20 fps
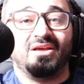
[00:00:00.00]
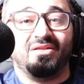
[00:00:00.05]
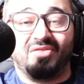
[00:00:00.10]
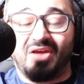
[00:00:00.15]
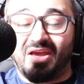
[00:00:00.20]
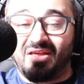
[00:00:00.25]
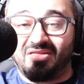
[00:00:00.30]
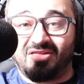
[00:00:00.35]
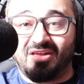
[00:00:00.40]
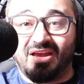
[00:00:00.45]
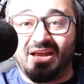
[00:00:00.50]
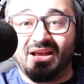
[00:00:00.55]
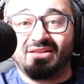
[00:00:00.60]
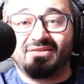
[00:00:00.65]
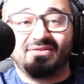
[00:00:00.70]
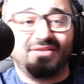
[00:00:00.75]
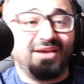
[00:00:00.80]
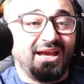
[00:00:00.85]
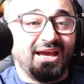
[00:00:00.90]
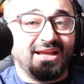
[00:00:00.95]
they think
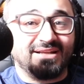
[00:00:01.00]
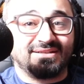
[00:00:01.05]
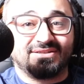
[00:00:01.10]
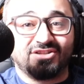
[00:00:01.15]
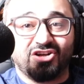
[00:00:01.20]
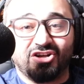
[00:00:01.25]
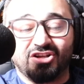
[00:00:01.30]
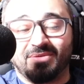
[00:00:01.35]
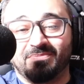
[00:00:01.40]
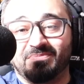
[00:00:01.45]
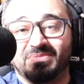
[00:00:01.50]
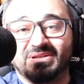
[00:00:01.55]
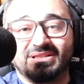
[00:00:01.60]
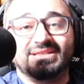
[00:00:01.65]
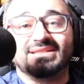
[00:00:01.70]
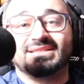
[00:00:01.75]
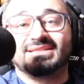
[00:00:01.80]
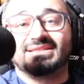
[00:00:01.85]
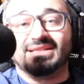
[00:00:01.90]
they can start a business